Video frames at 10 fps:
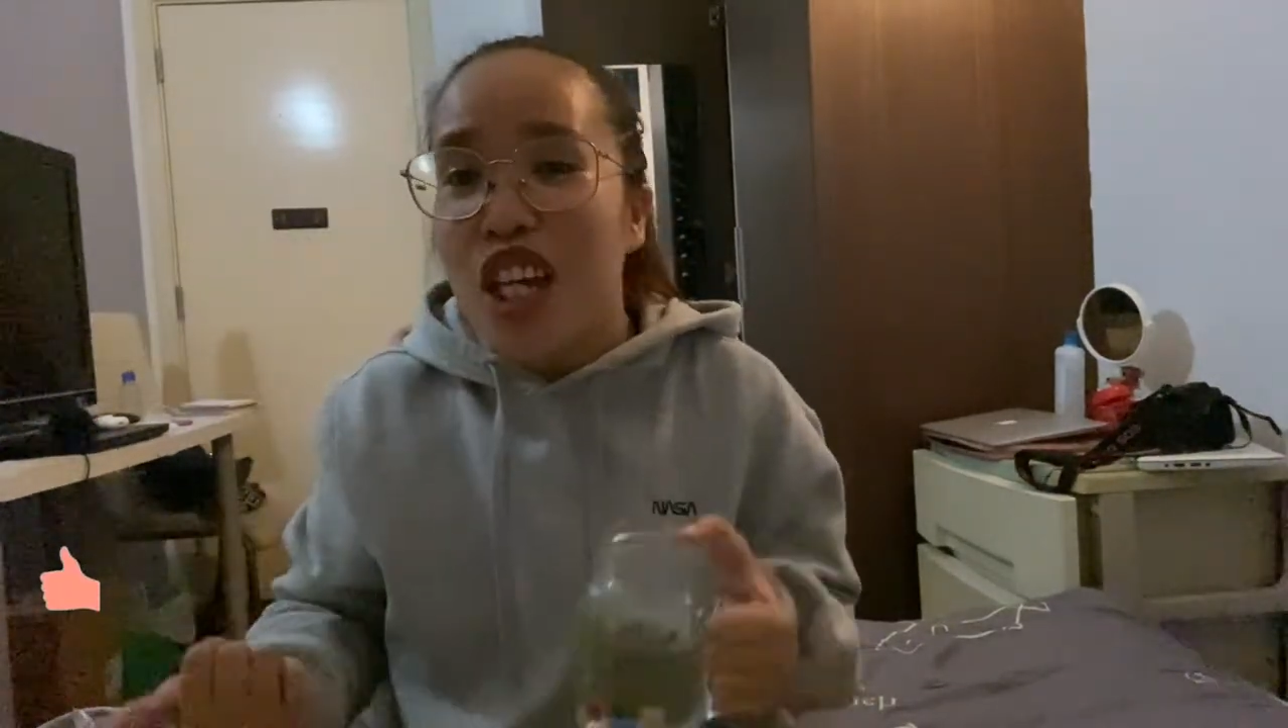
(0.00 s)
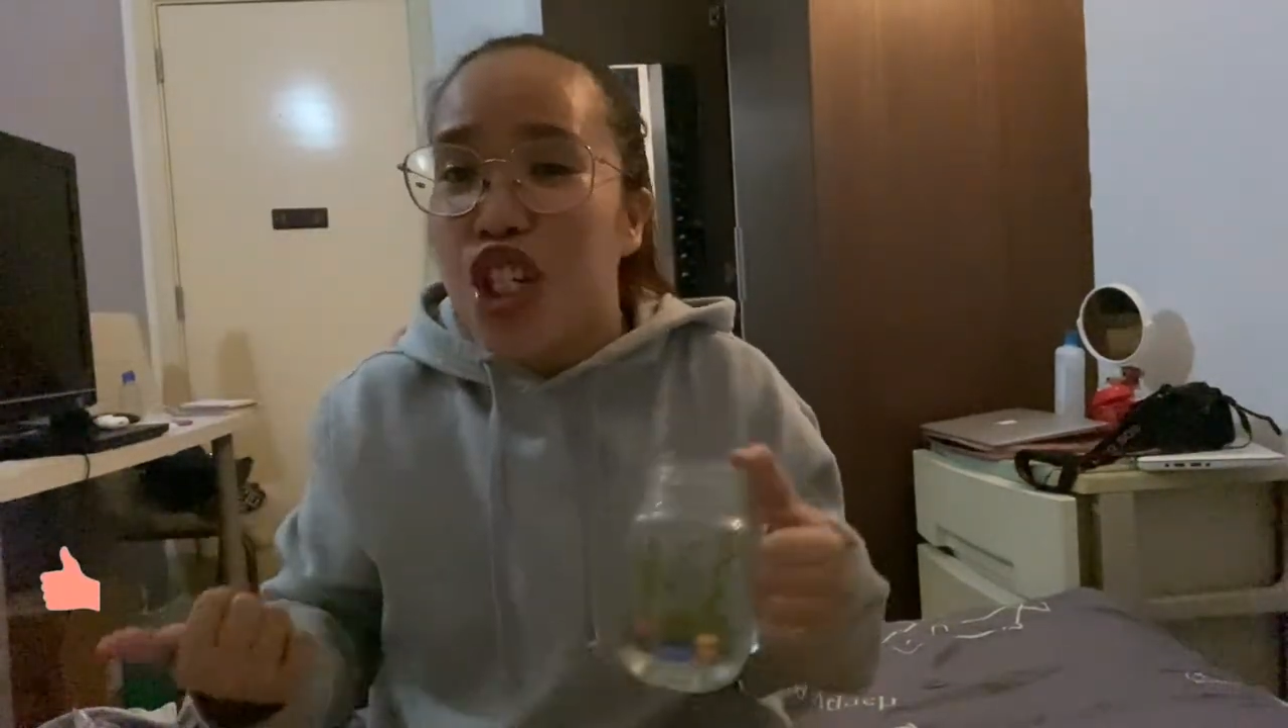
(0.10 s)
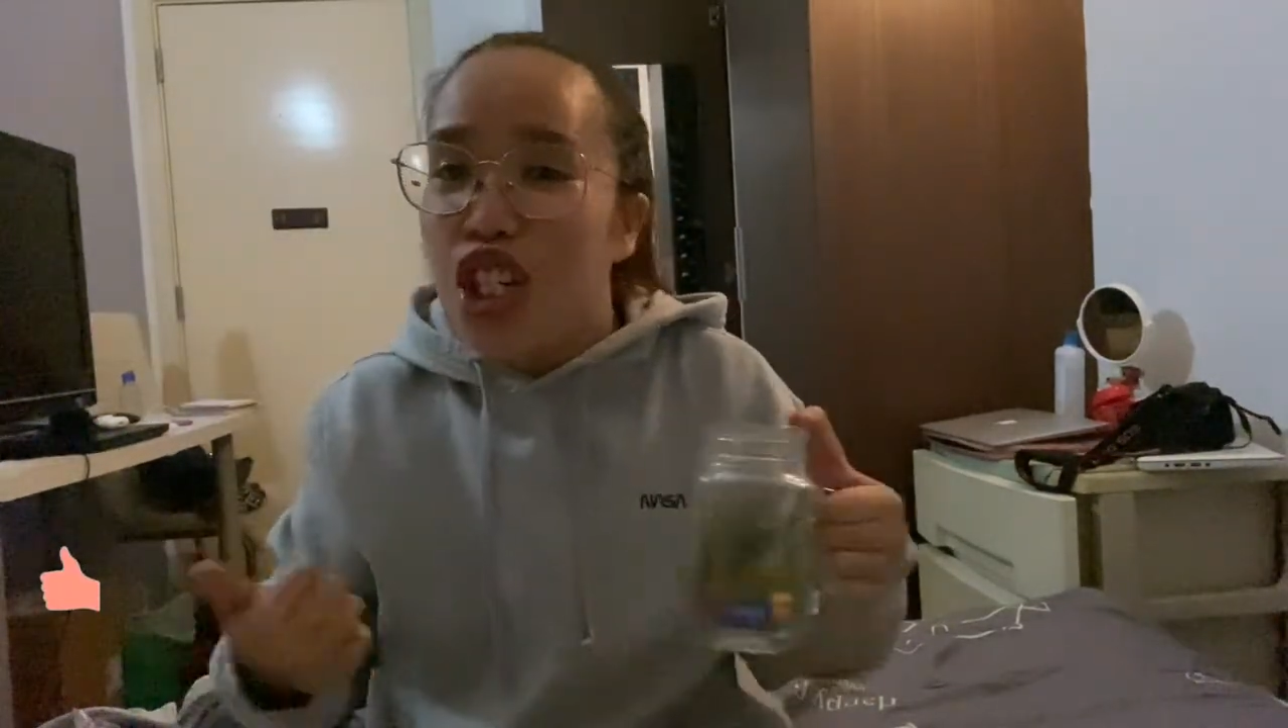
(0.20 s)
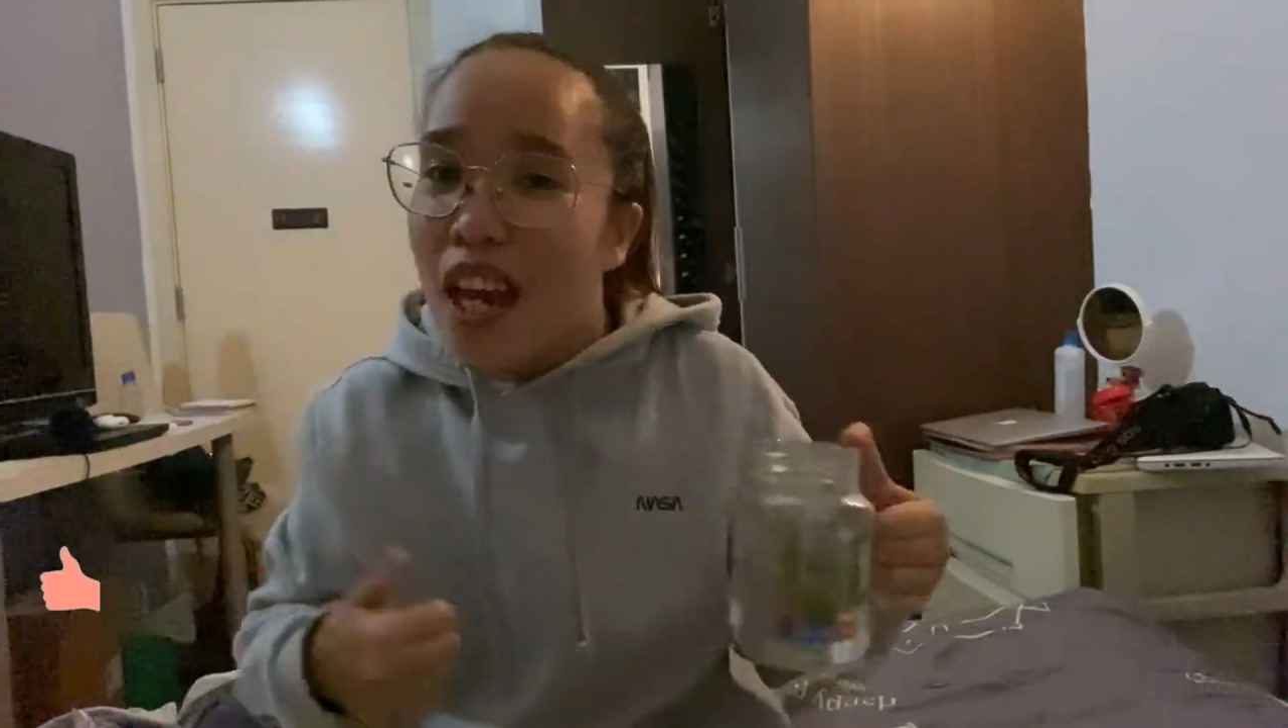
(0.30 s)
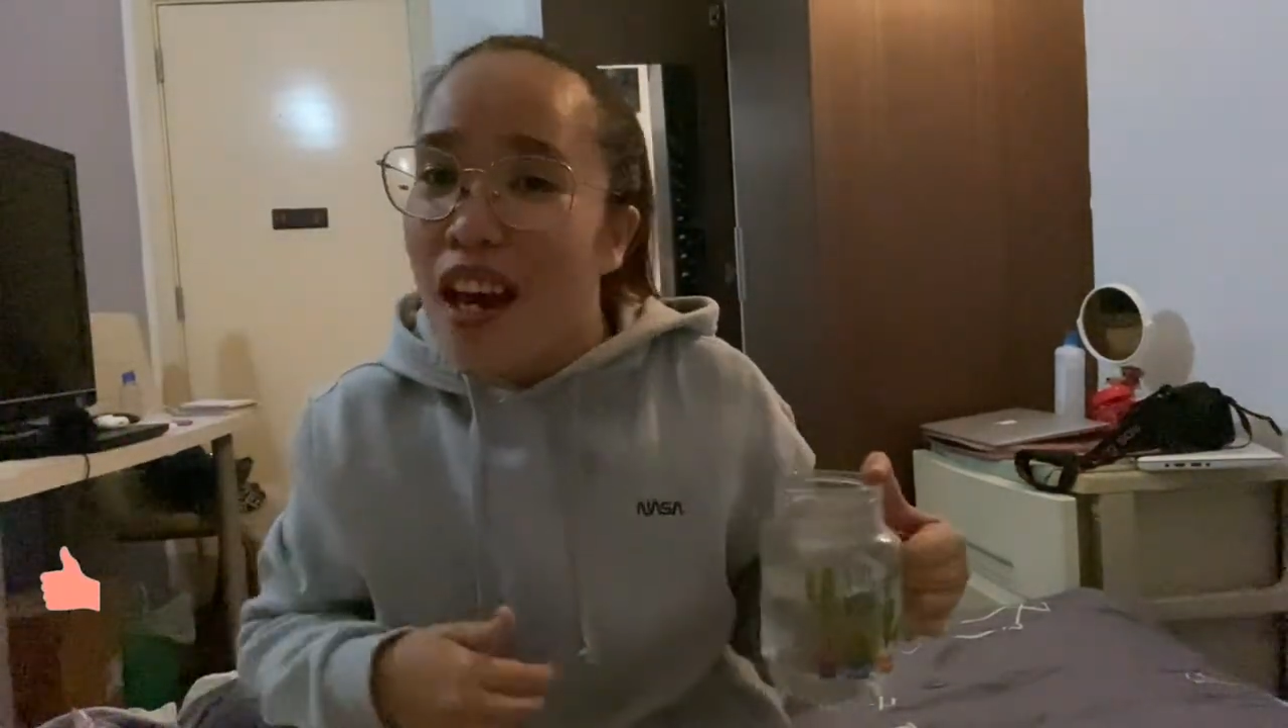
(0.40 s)

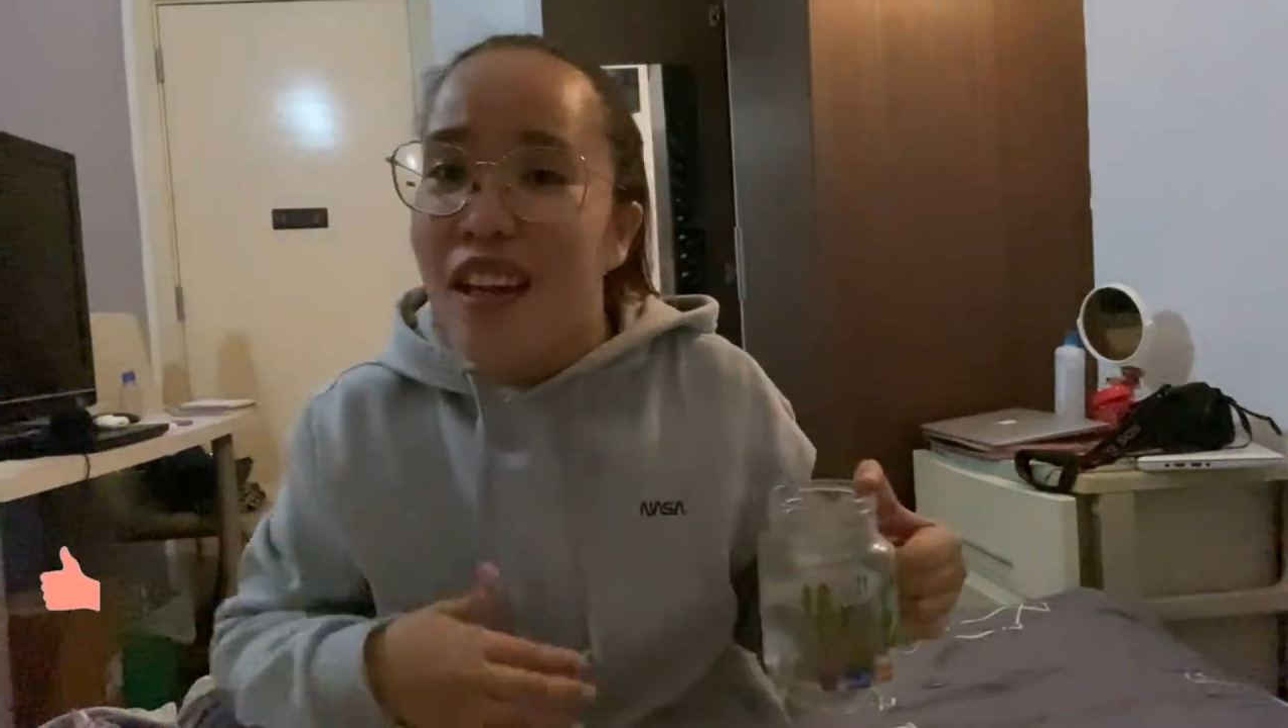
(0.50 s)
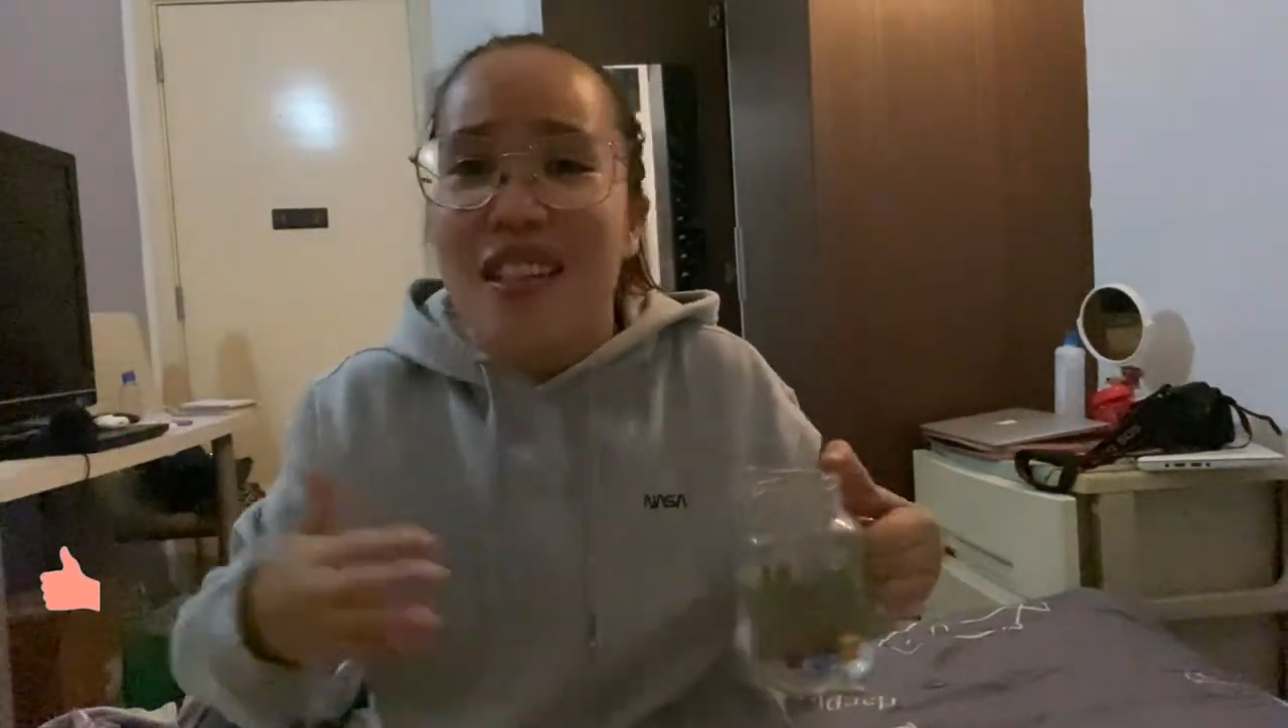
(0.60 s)
share,